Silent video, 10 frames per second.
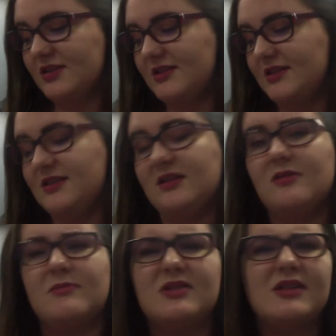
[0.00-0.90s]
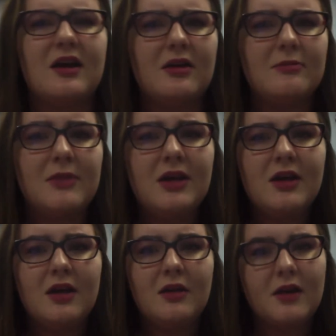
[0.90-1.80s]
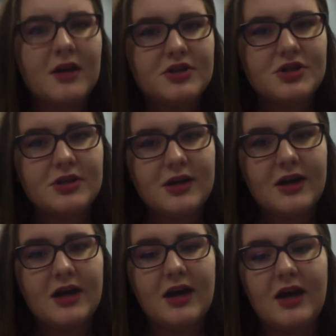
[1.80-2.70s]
systems, larger